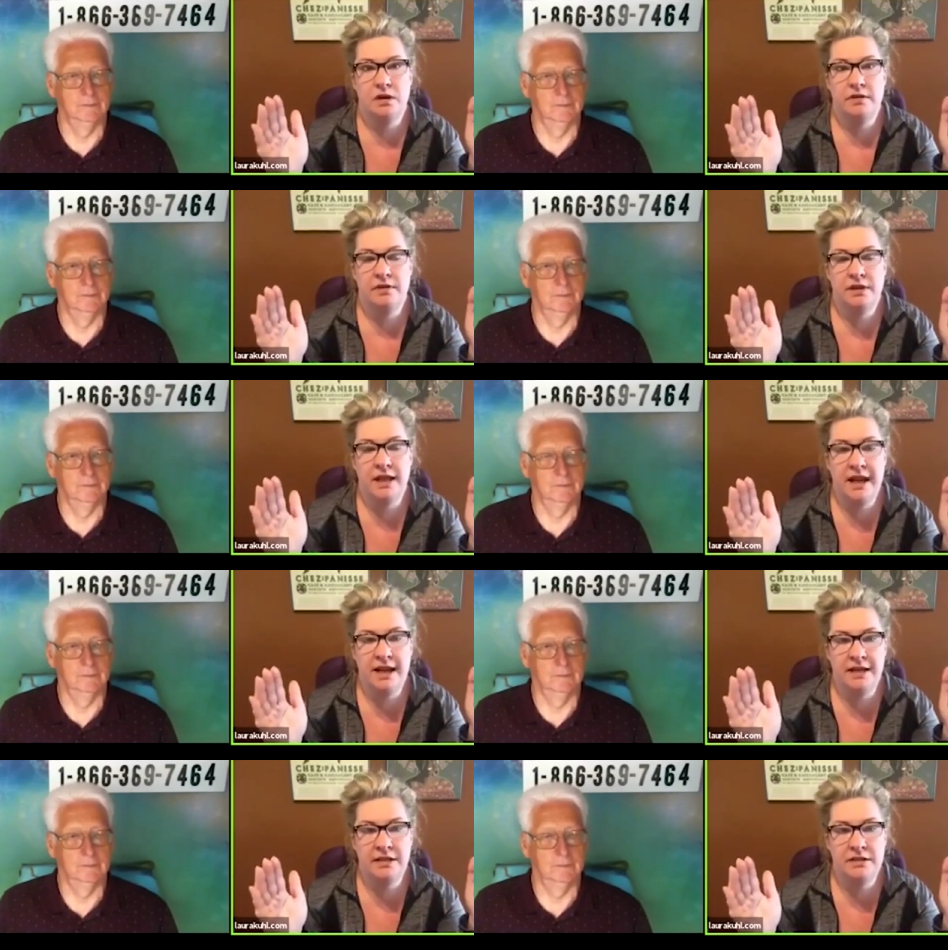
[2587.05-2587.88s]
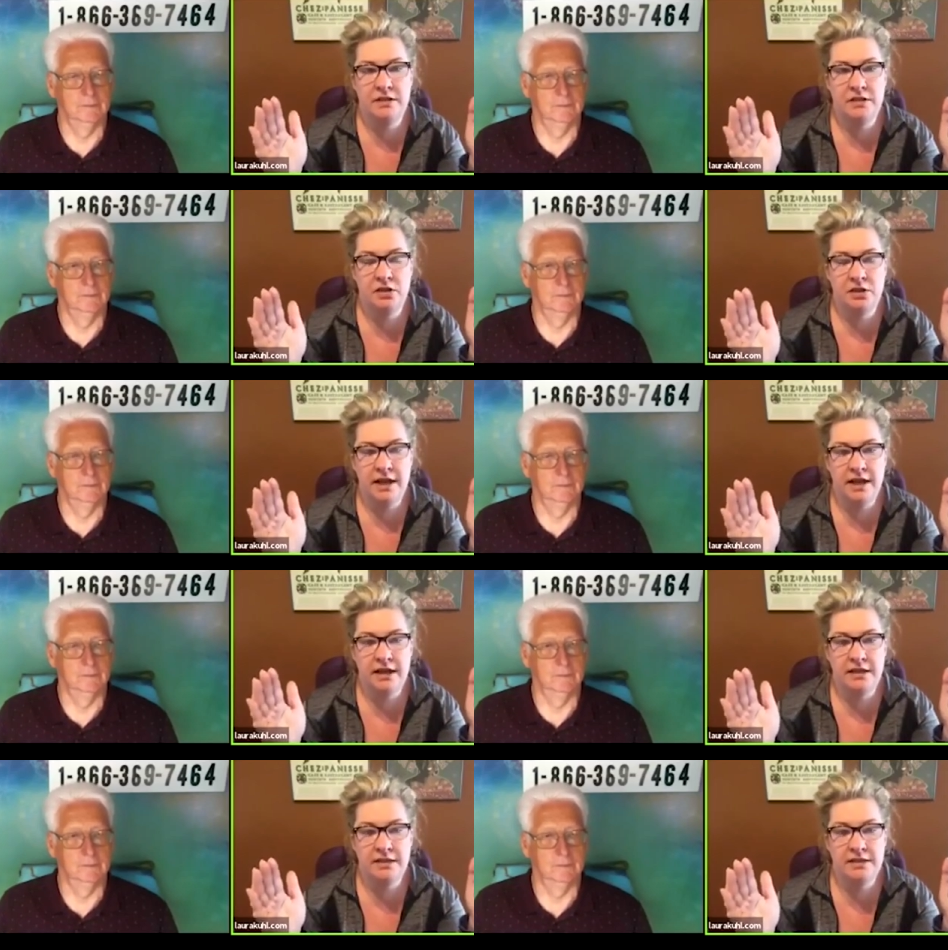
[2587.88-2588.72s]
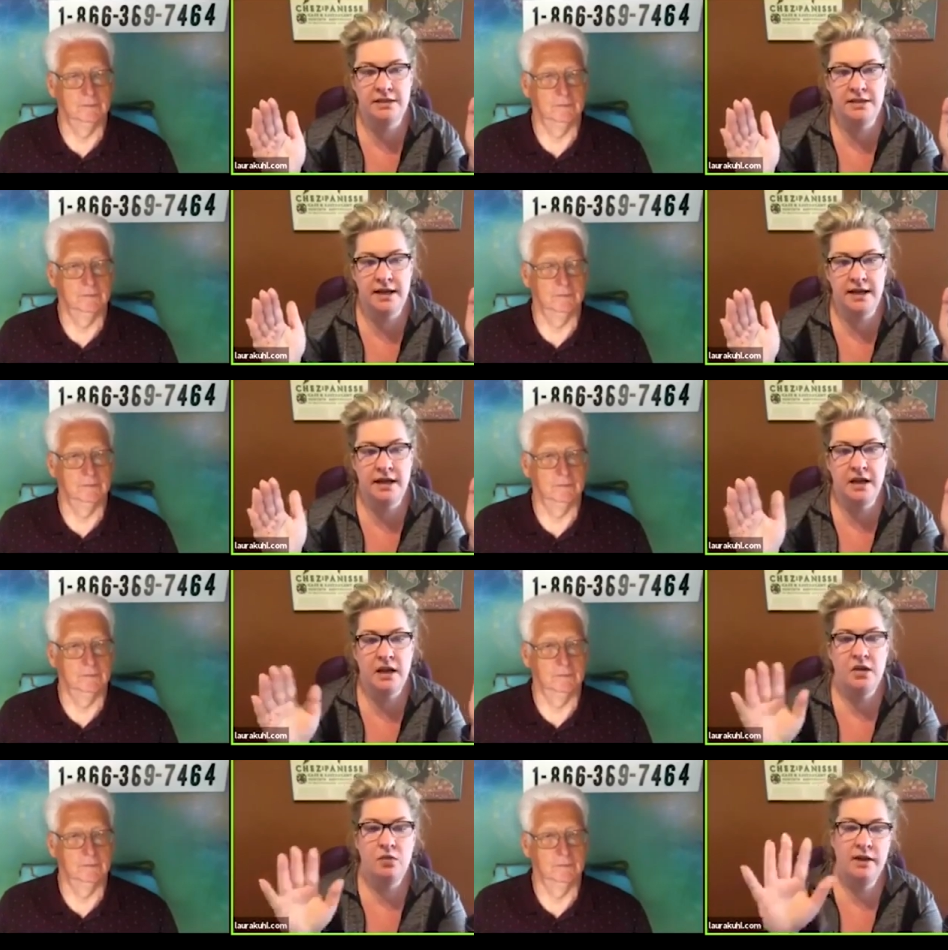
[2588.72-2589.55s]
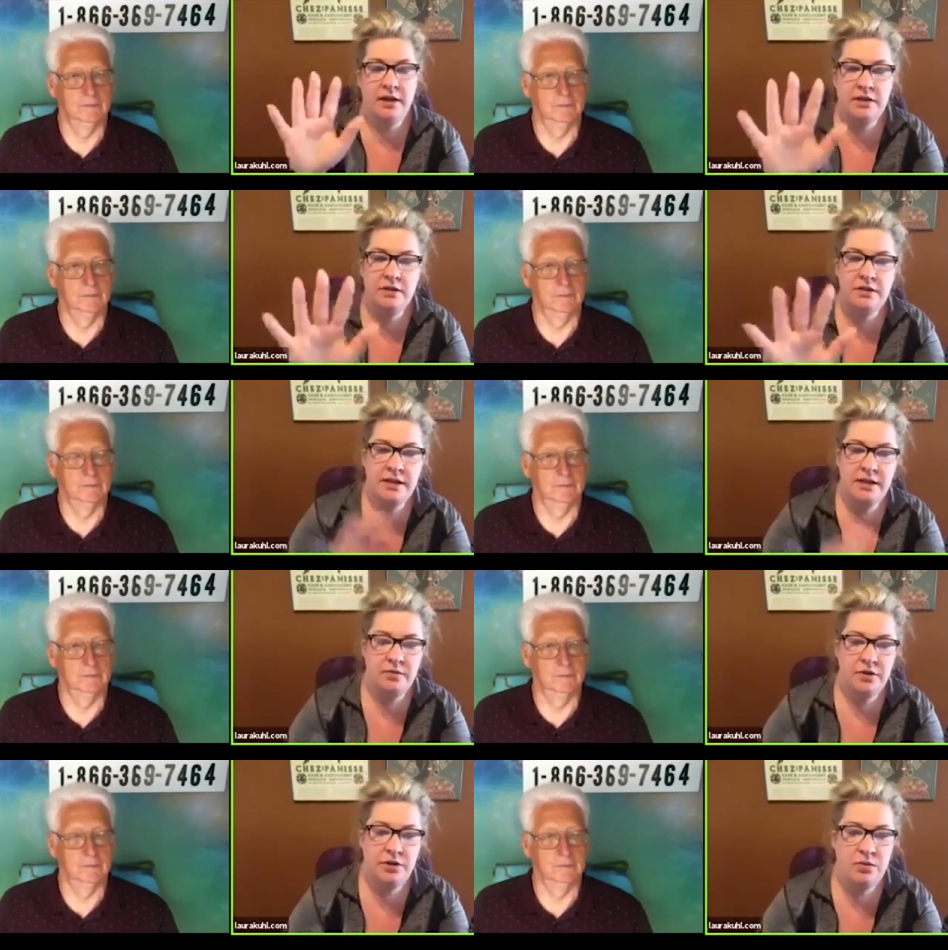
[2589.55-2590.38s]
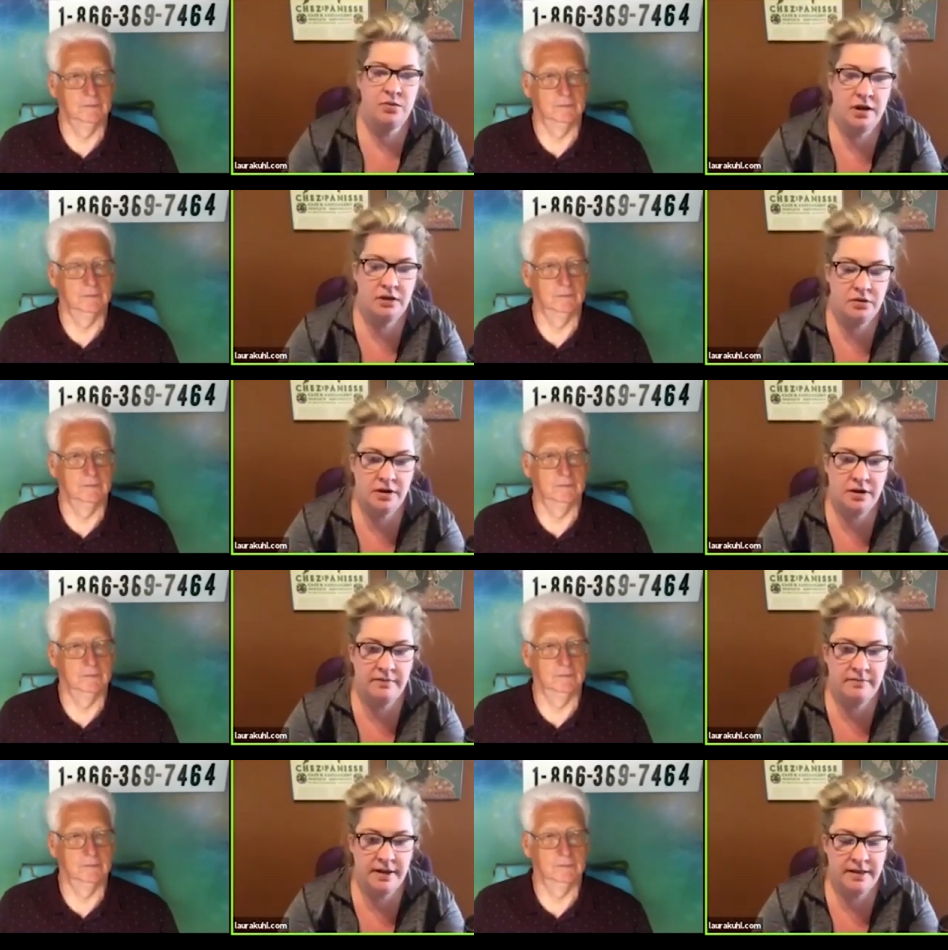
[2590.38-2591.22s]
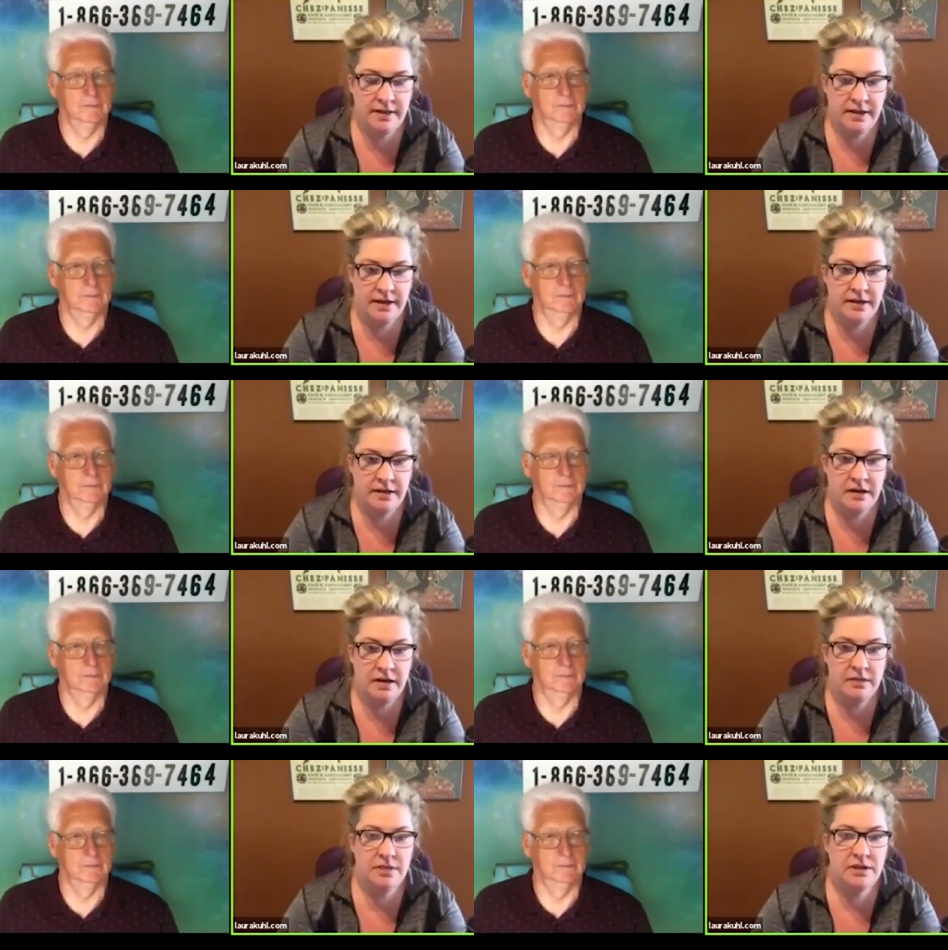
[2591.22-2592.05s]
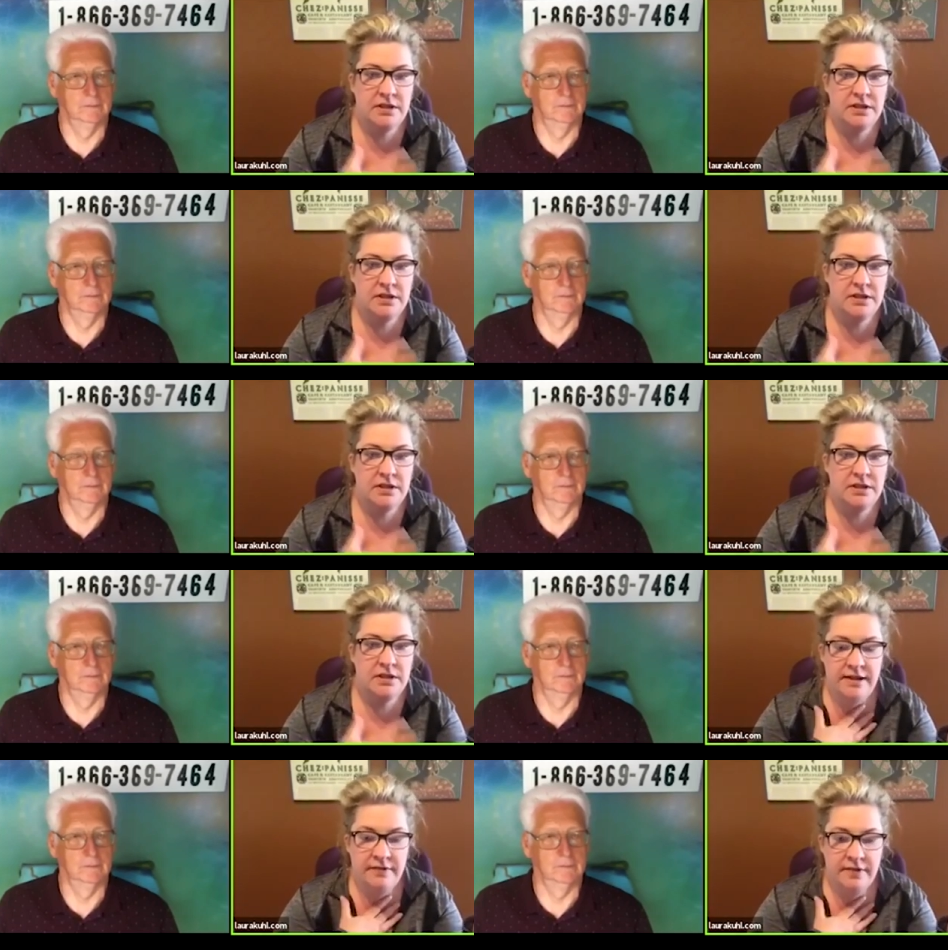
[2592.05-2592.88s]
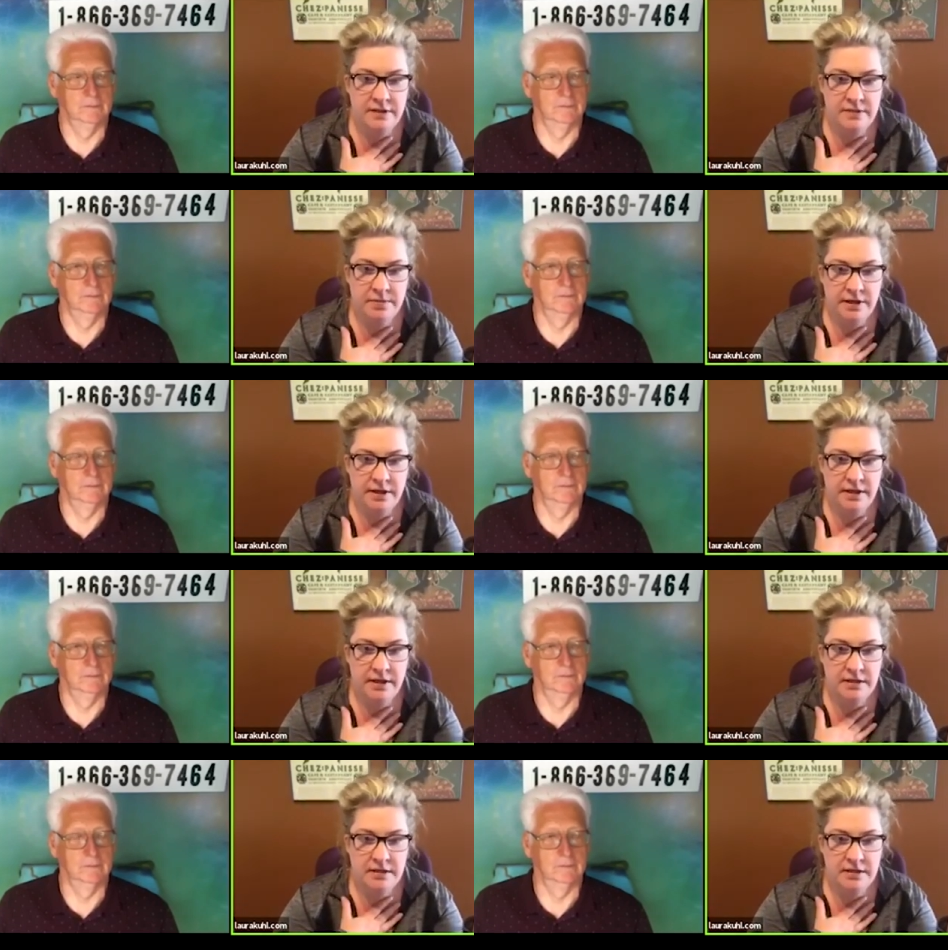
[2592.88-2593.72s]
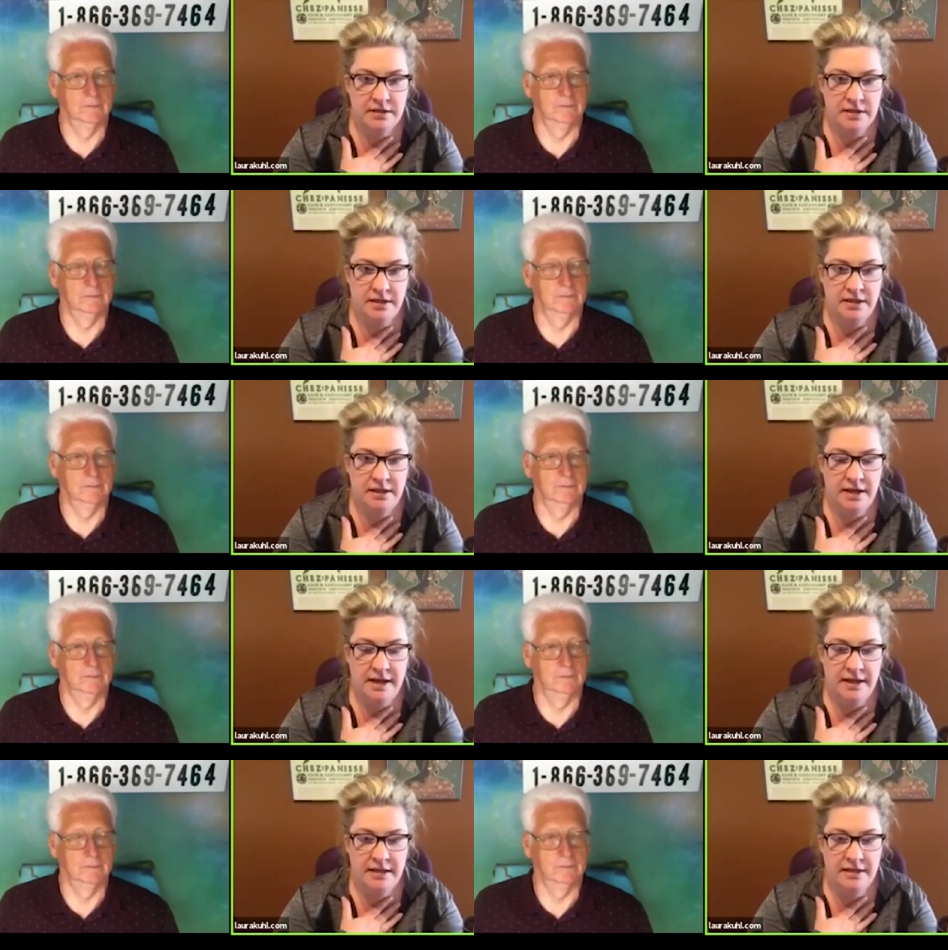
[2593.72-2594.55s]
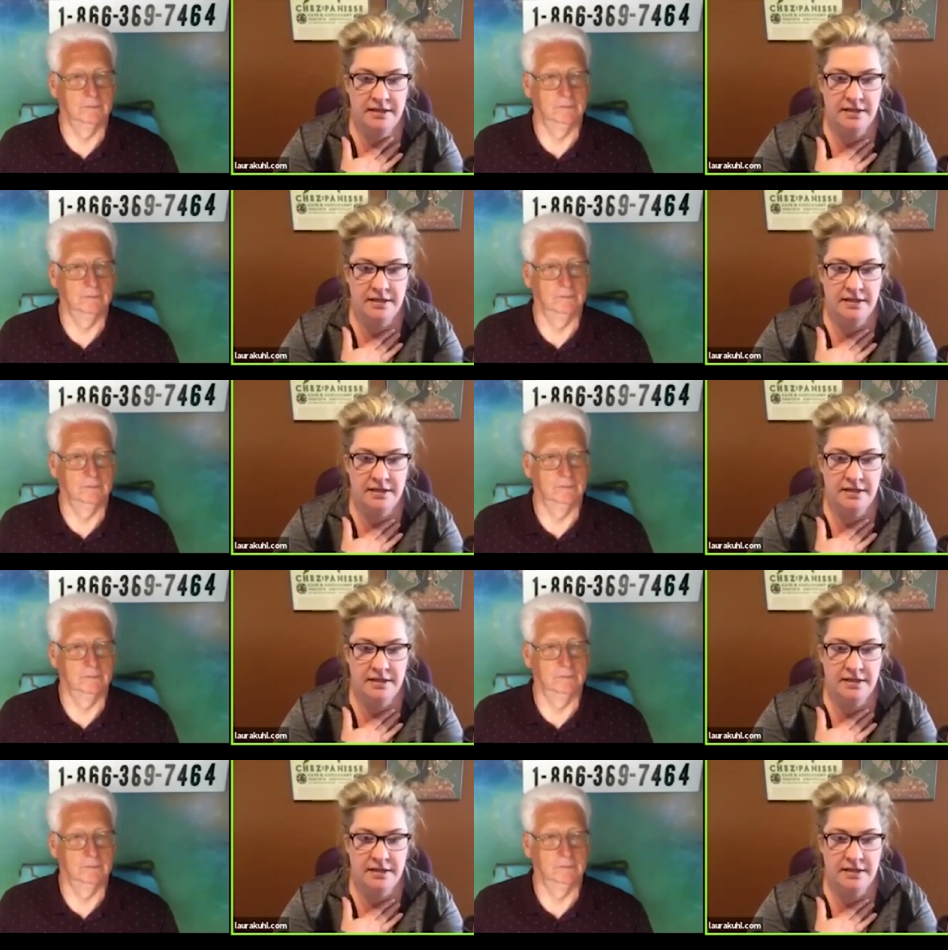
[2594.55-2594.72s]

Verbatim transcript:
Speaker 1: line to look at and say, well, I understand where you are, Laura. I've been there, but this is what I've experienced. And then I can